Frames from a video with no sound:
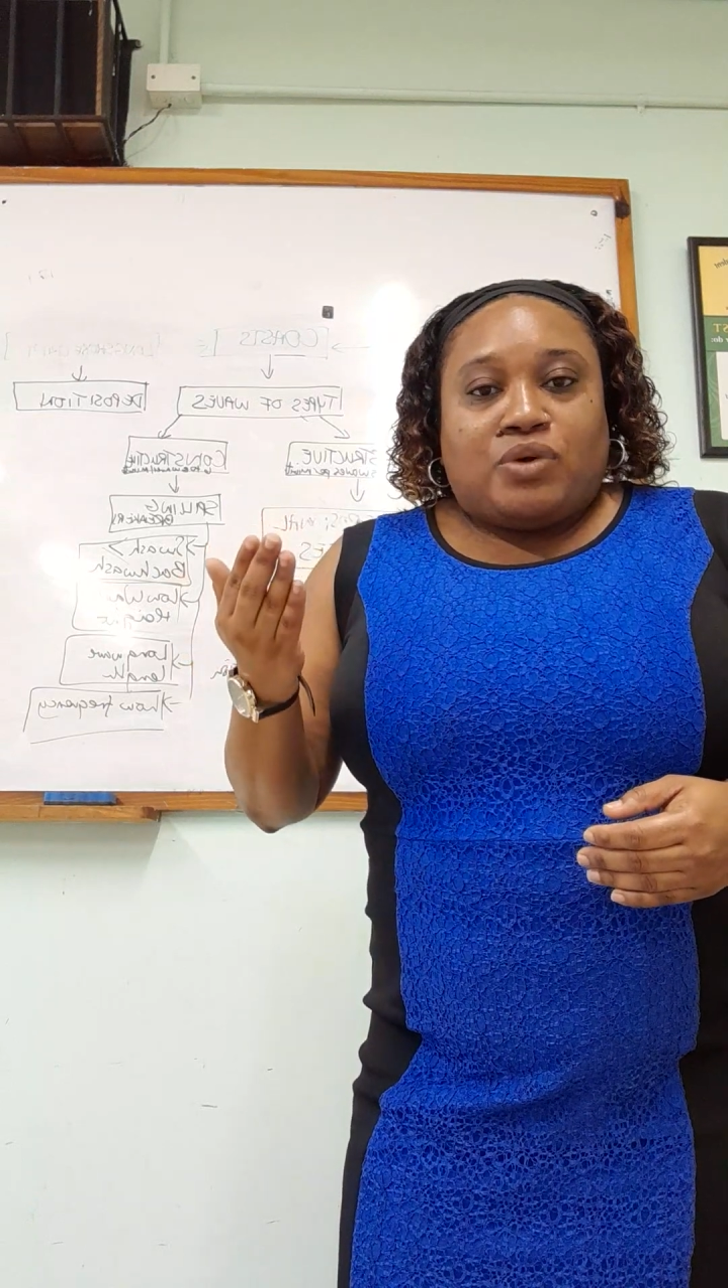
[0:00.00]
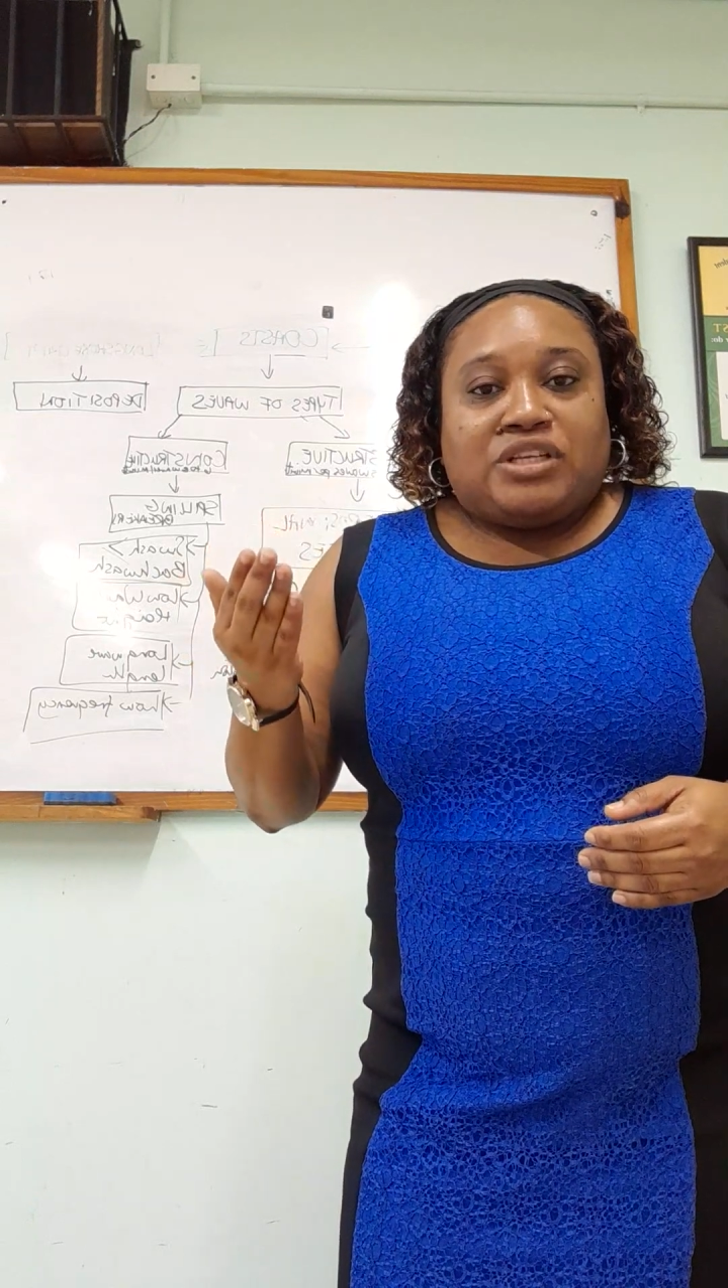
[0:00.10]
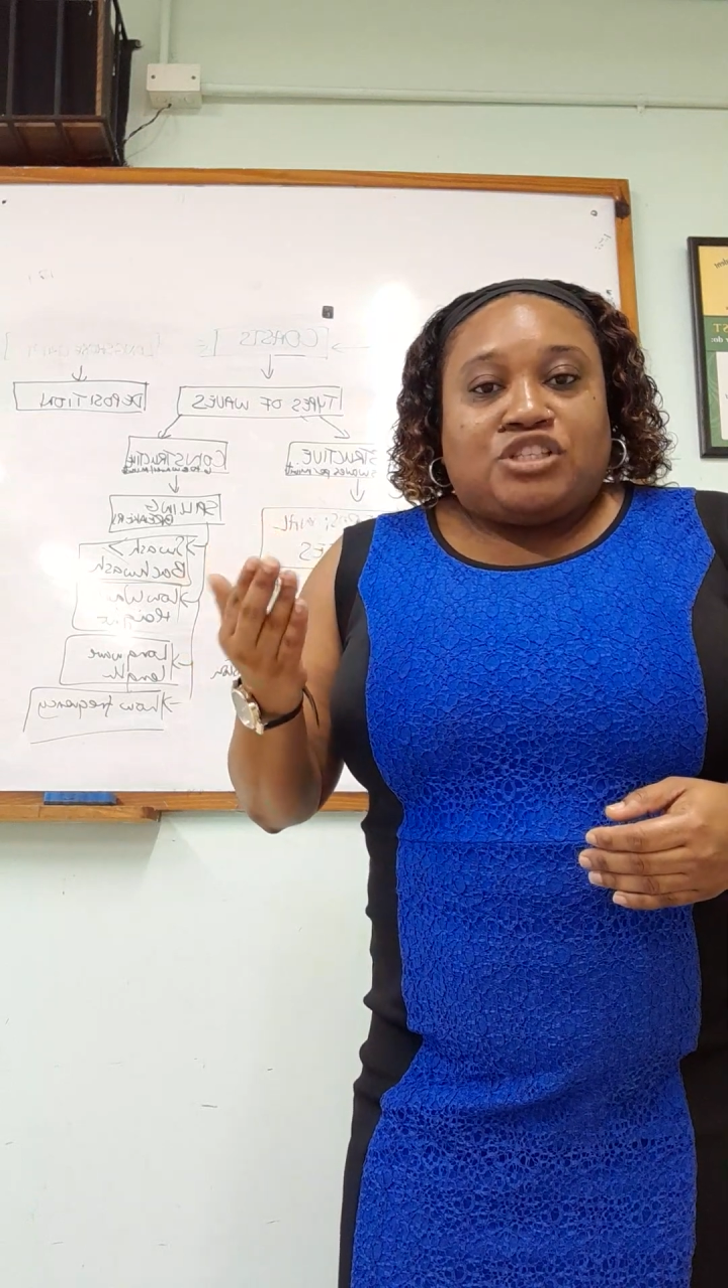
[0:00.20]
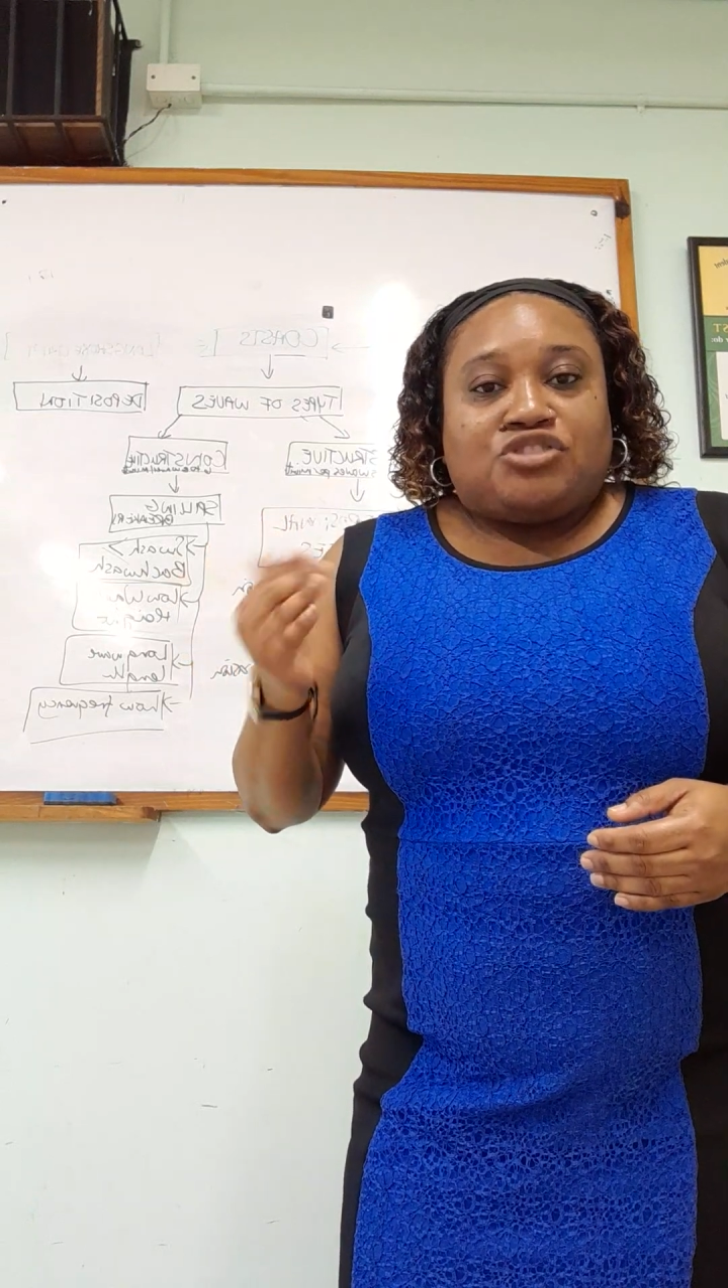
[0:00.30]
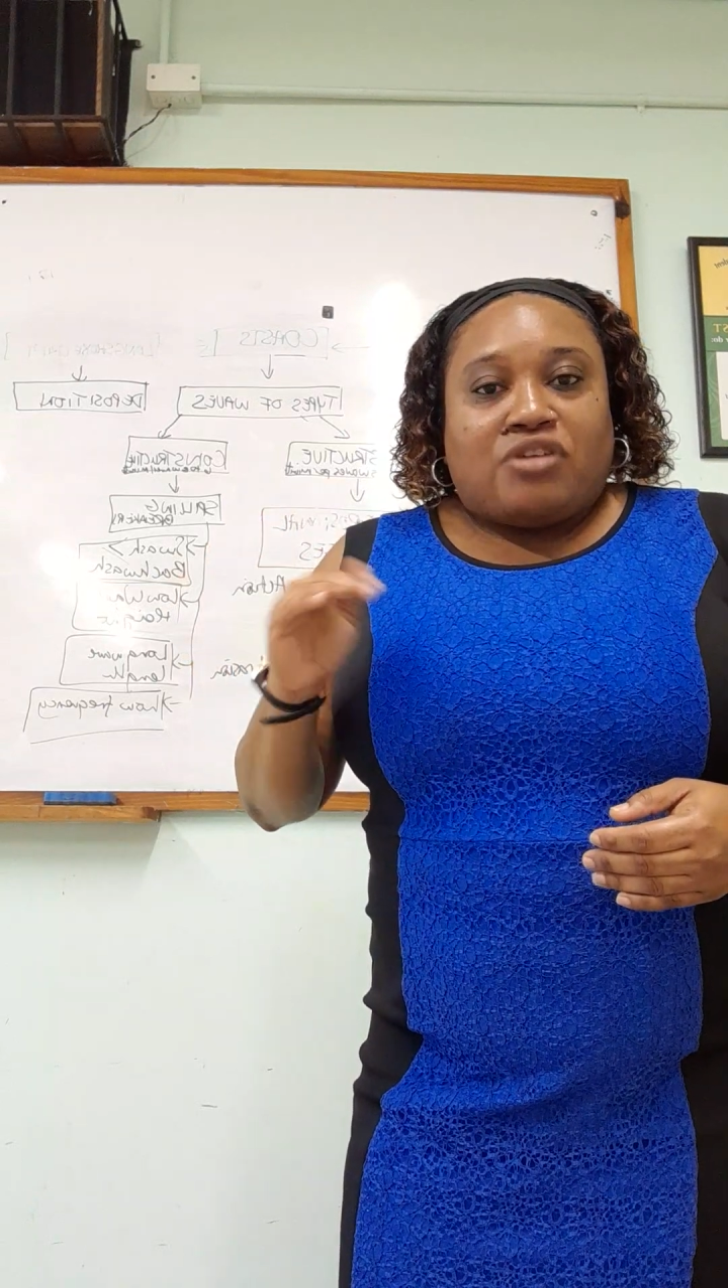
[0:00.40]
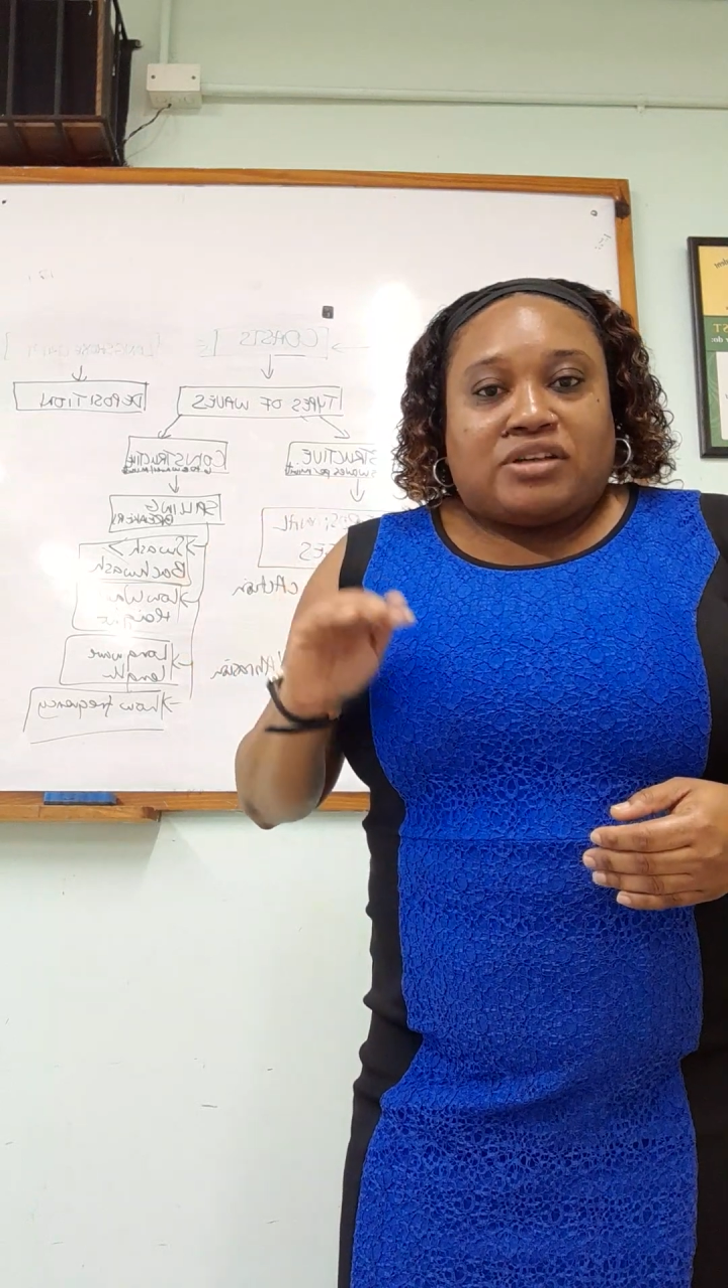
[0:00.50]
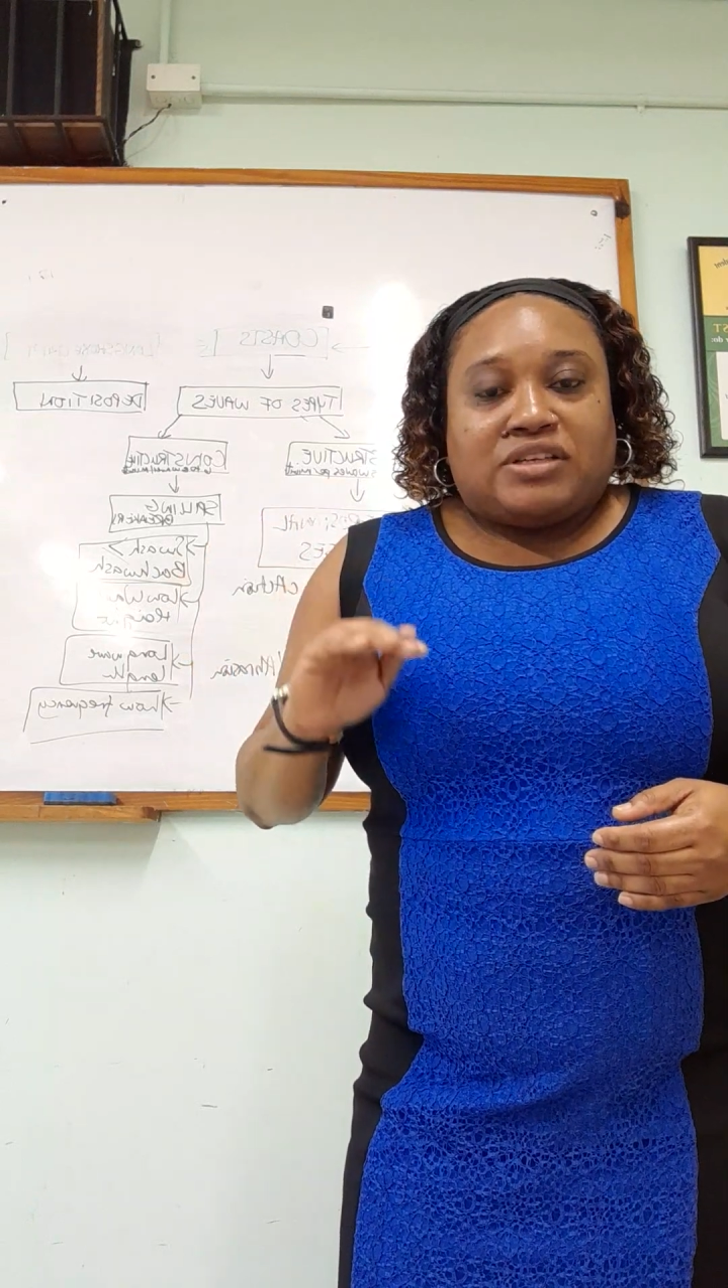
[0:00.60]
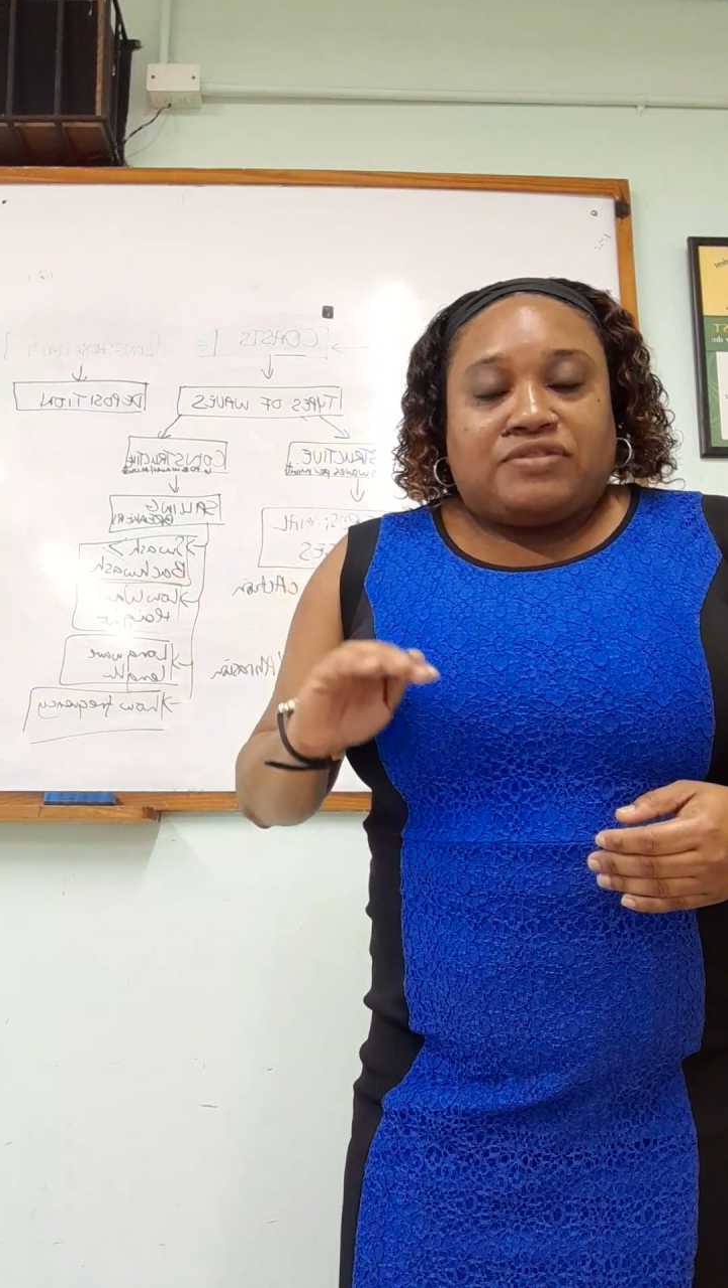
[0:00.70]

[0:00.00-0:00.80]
destructive.